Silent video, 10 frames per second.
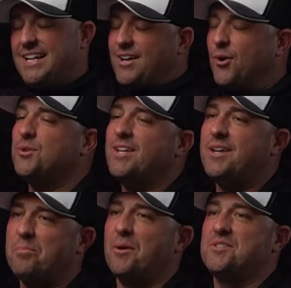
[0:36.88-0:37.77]
Only
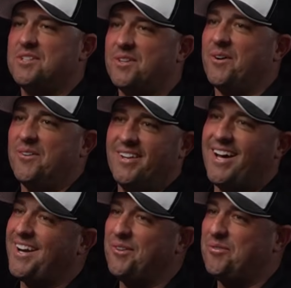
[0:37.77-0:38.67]
in person though,
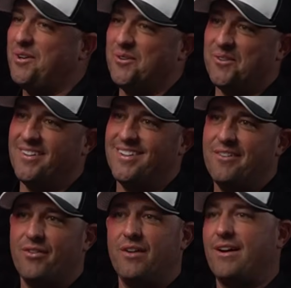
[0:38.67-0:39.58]
not on the phone. Oh,
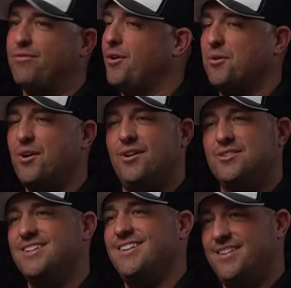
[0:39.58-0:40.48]
if, really? If oh, because calls,
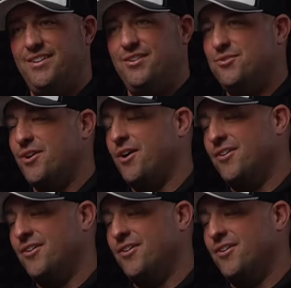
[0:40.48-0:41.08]
you did. Yeah, you the know, phone